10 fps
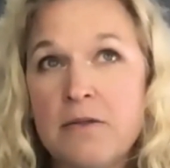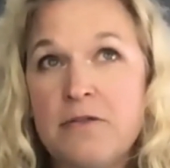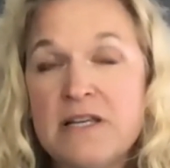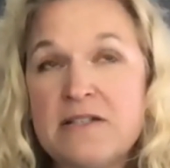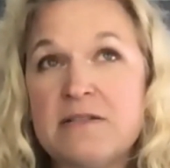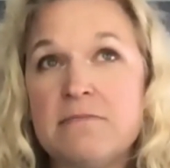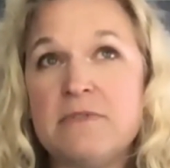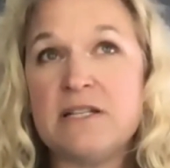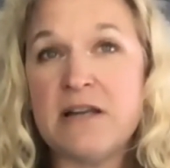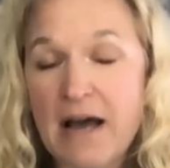This
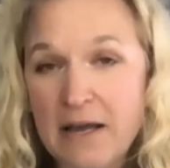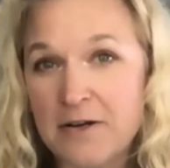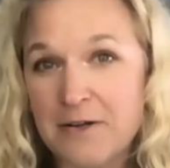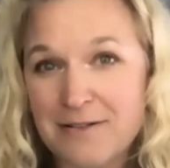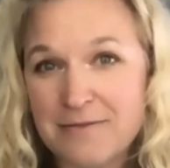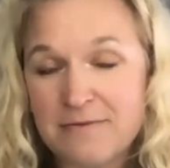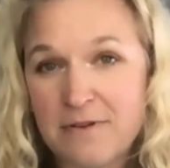denial